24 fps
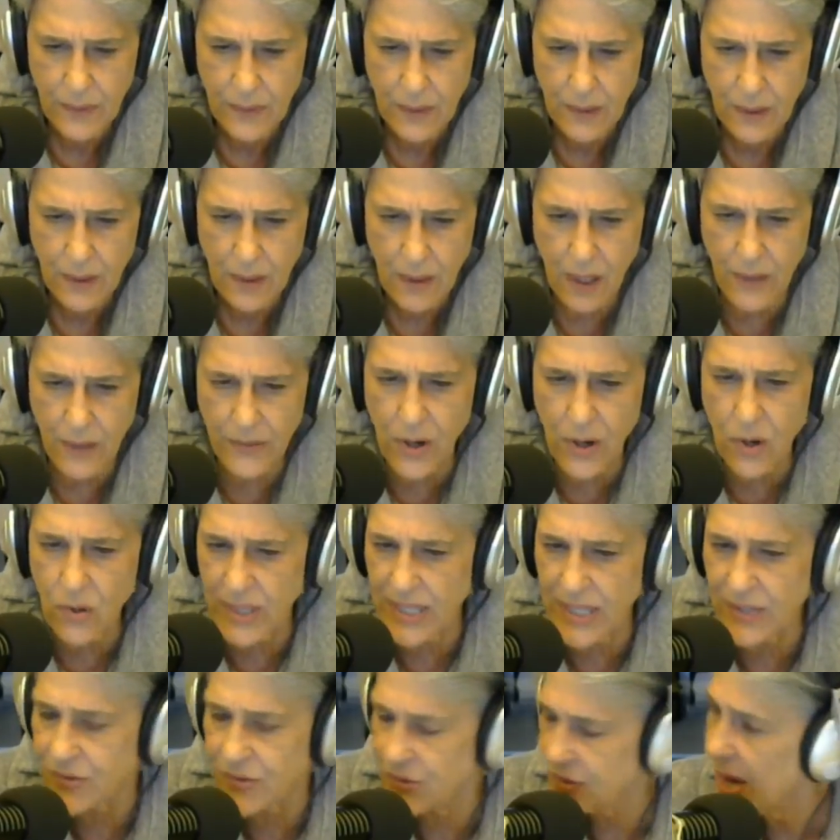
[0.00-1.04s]
Although
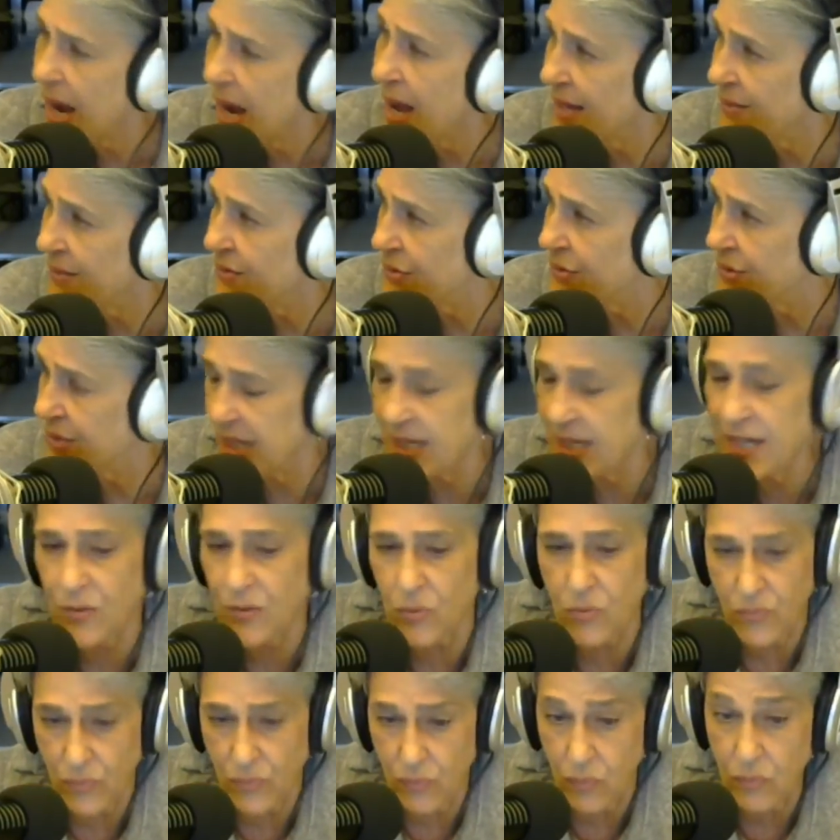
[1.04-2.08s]
his sons
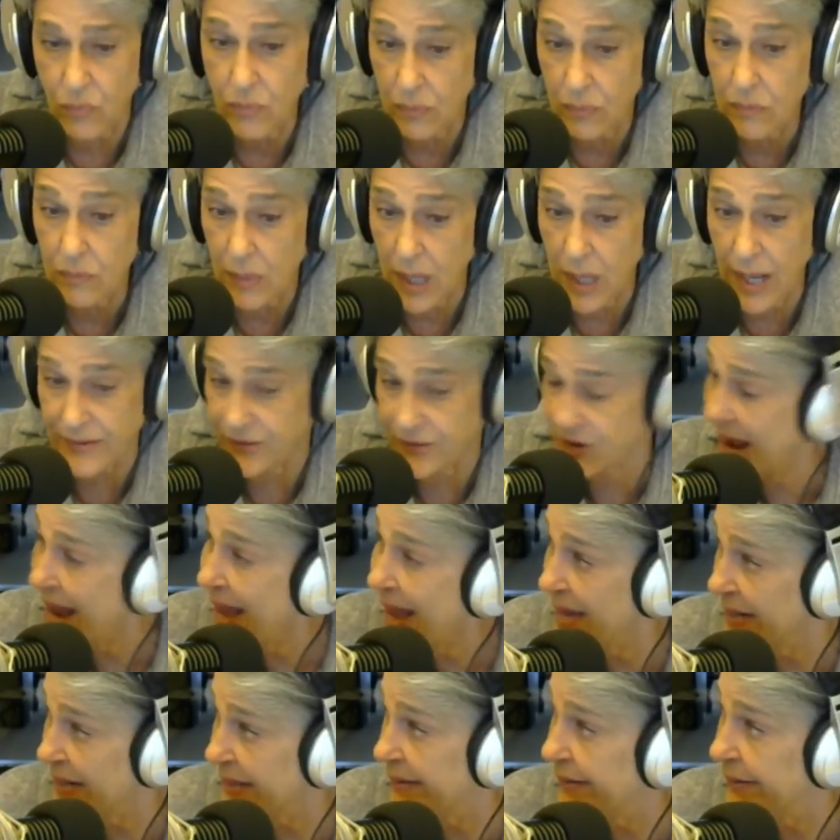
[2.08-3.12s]
did
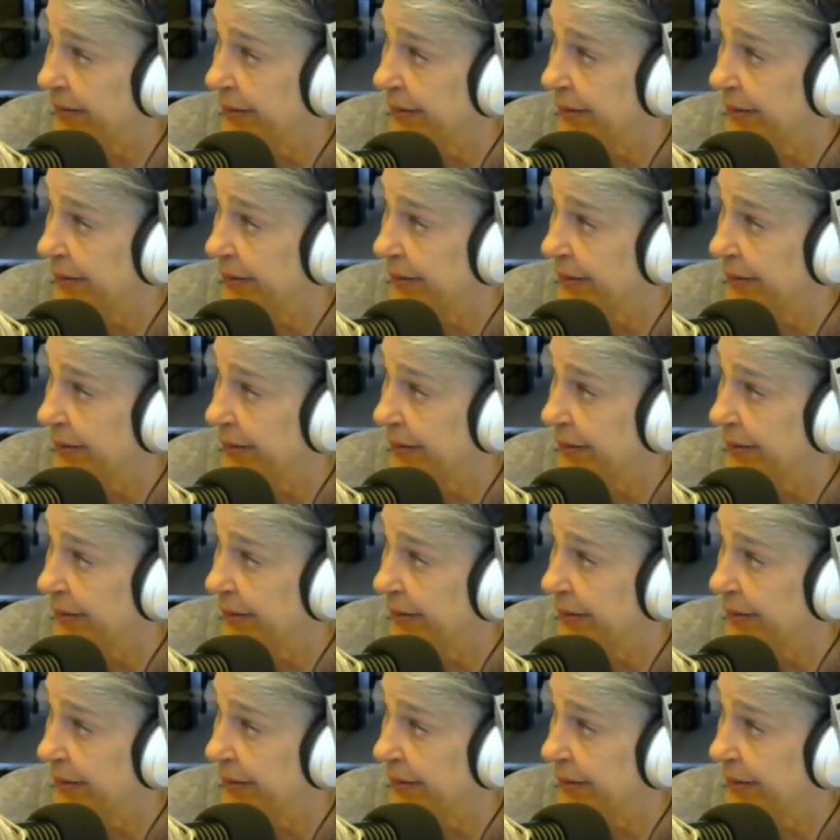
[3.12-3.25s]
attend